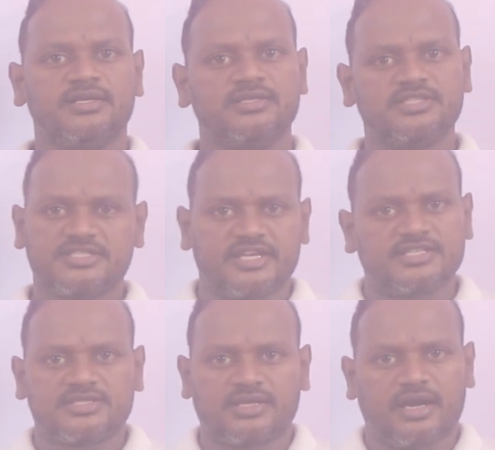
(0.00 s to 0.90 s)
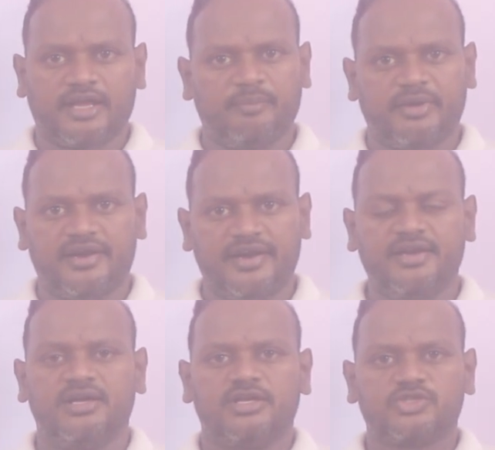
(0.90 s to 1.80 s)
6 years time period,
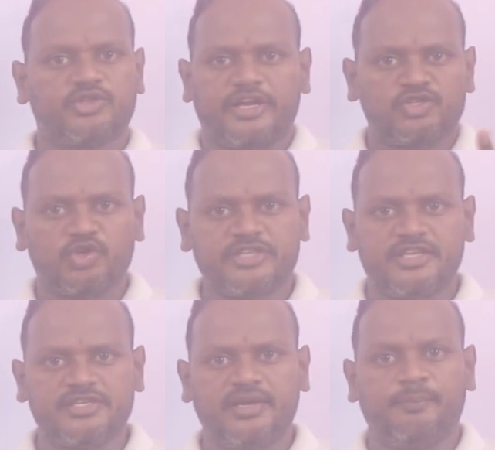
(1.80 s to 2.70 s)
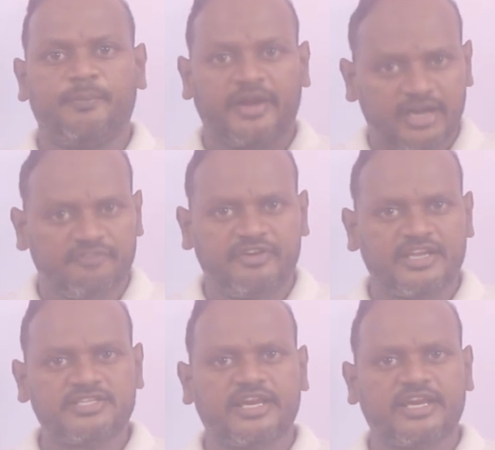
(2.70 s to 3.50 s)
right? So there is no change in rate of interest